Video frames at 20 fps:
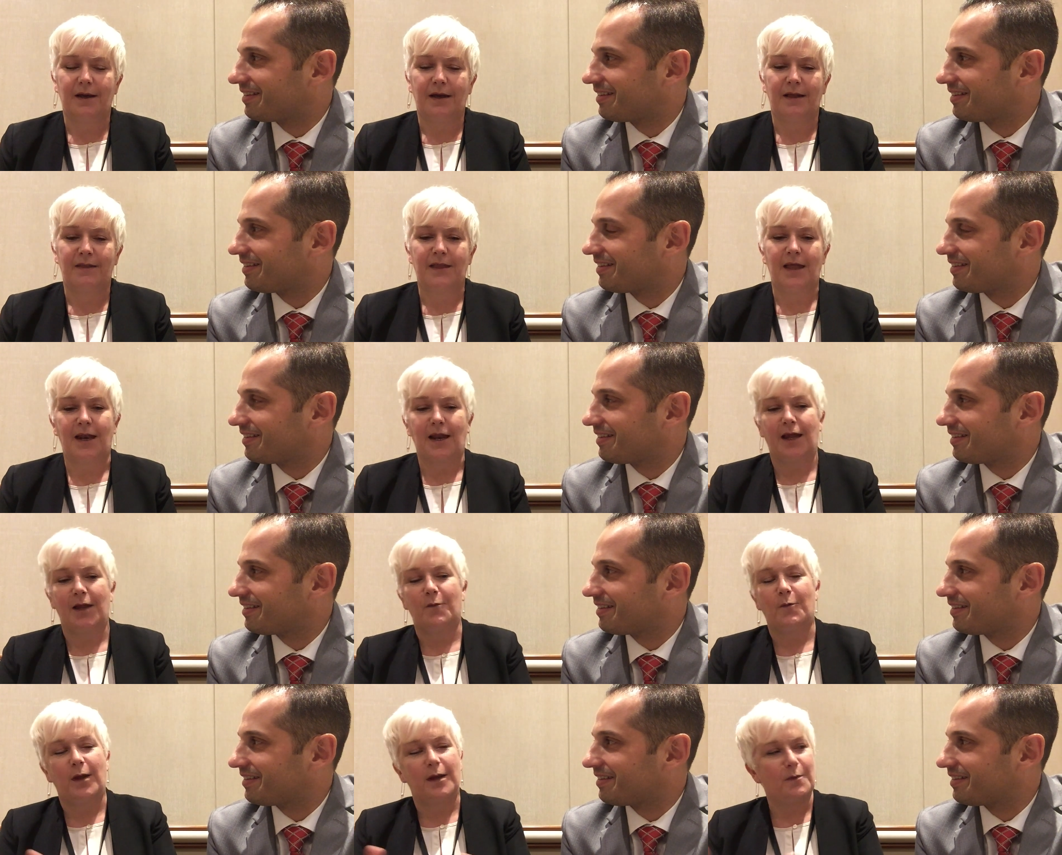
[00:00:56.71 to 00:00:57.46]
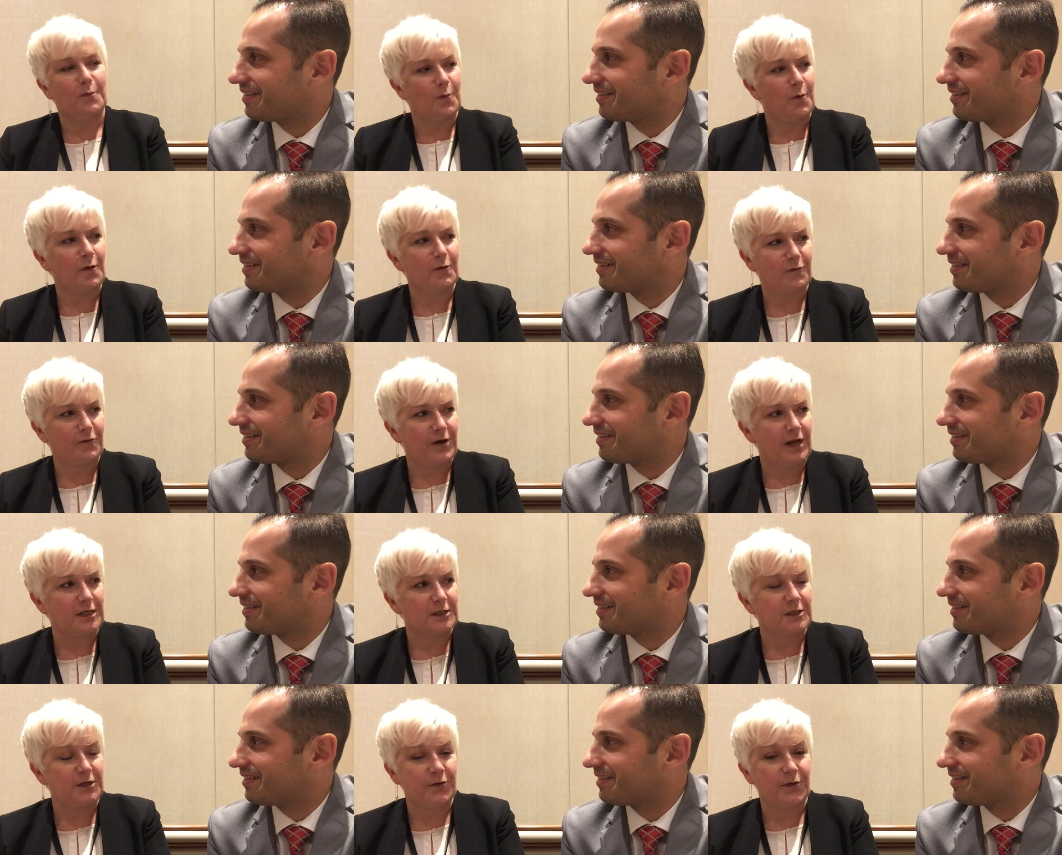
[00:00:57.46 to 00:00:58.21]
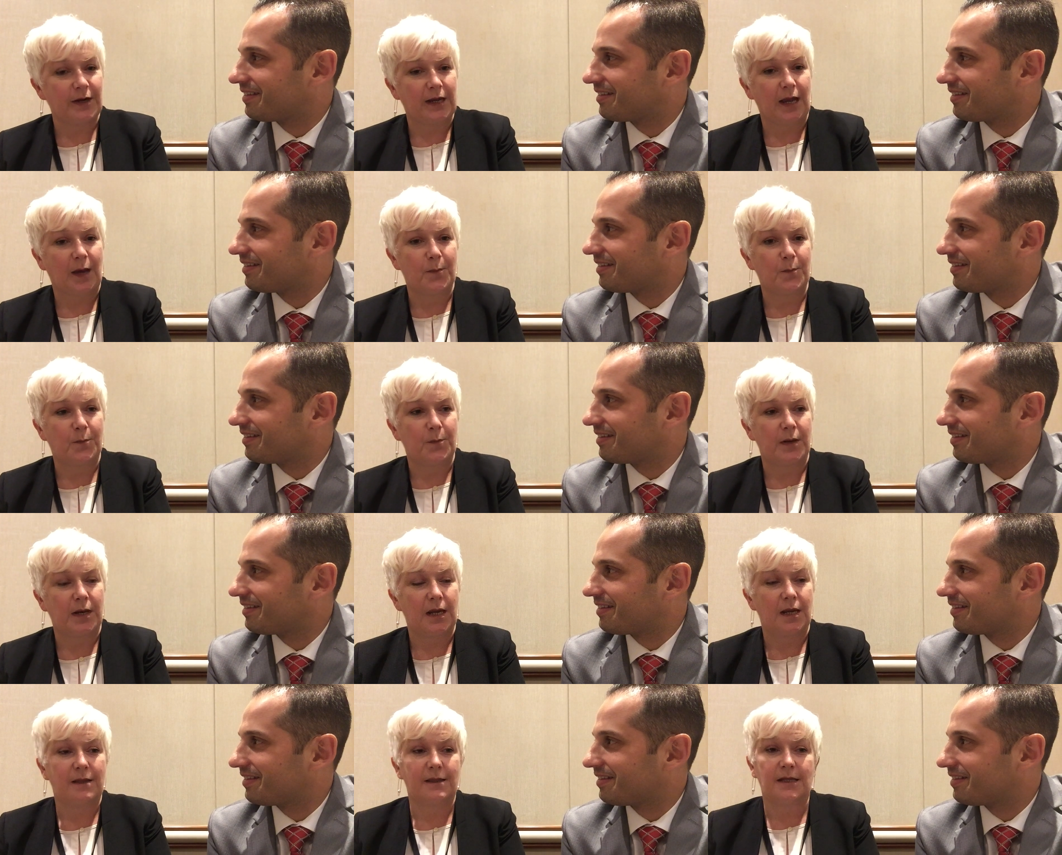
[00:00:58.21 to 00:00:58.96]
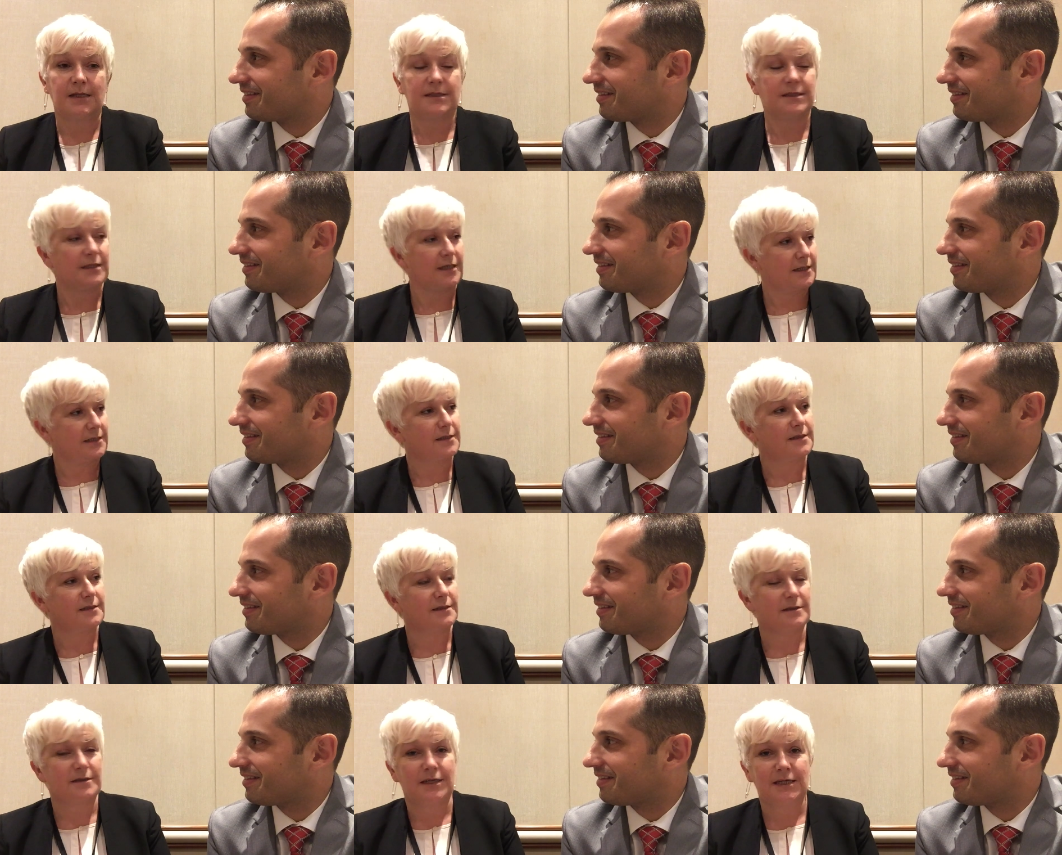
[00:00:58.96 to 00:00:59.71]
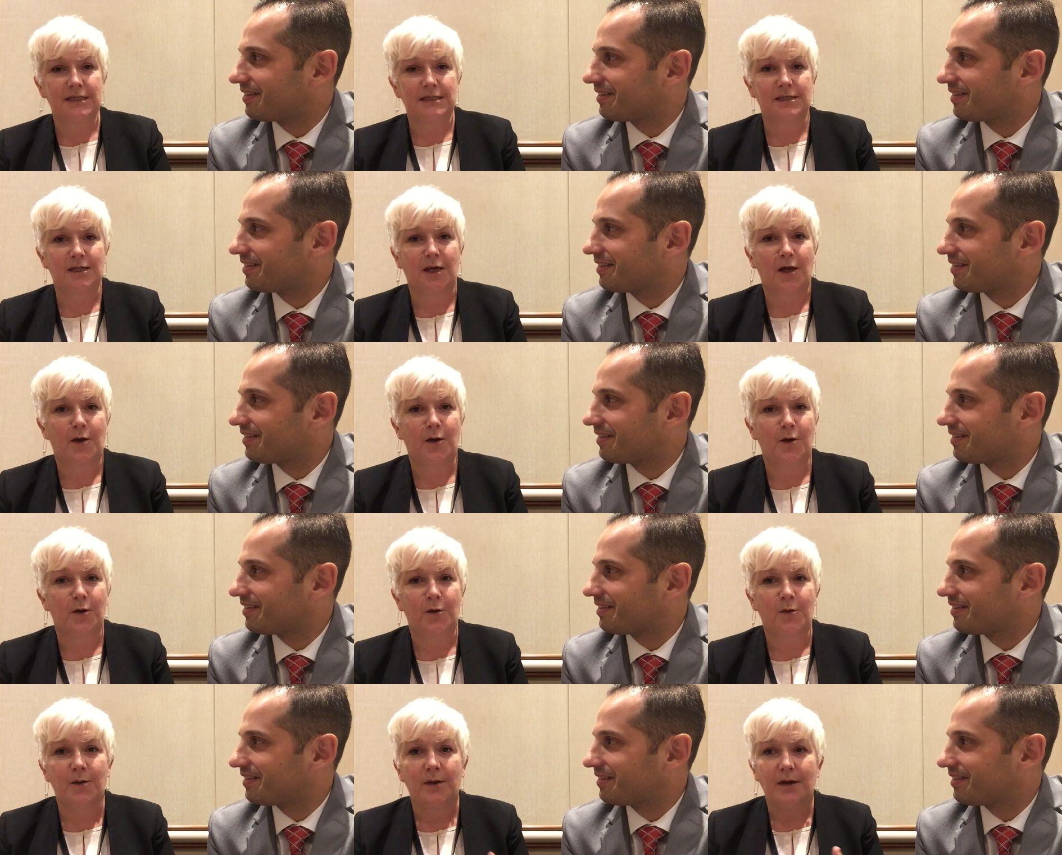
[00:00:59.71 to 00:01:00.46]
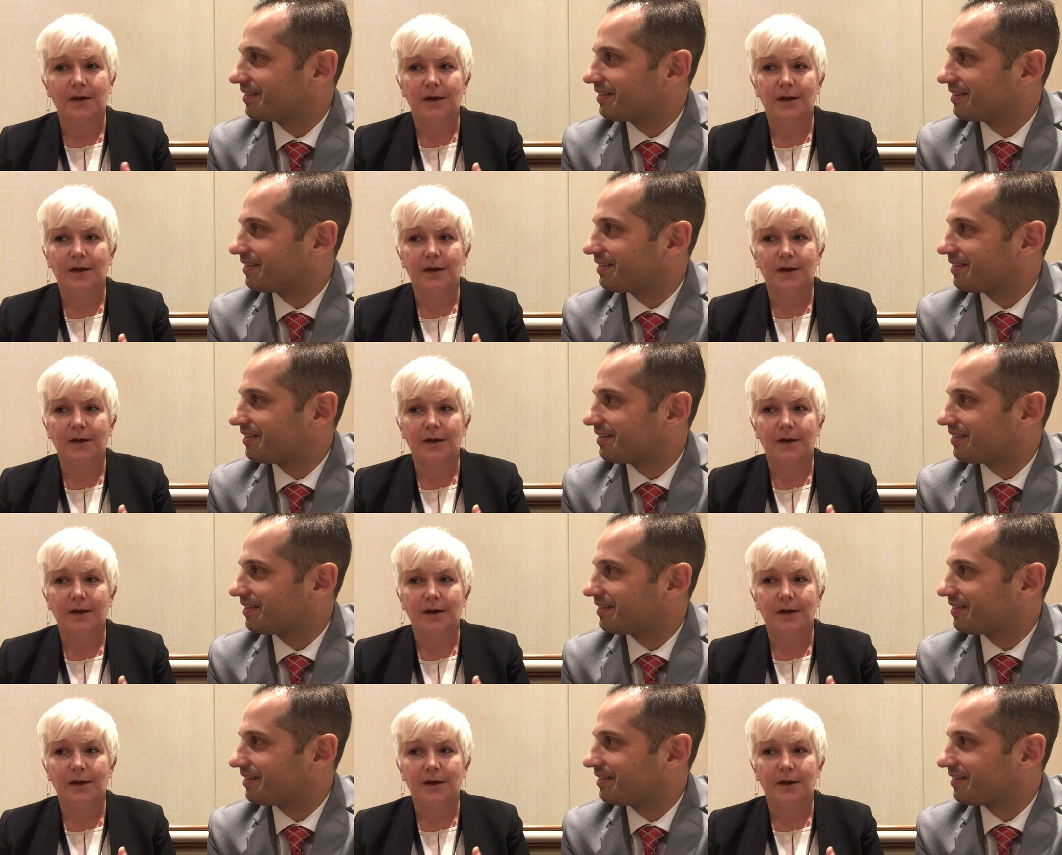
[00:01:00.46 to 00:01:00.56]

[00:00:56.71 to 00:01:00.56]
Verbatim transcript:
Speaker 1: and then I went and worked for an engineering company, and then six years ago,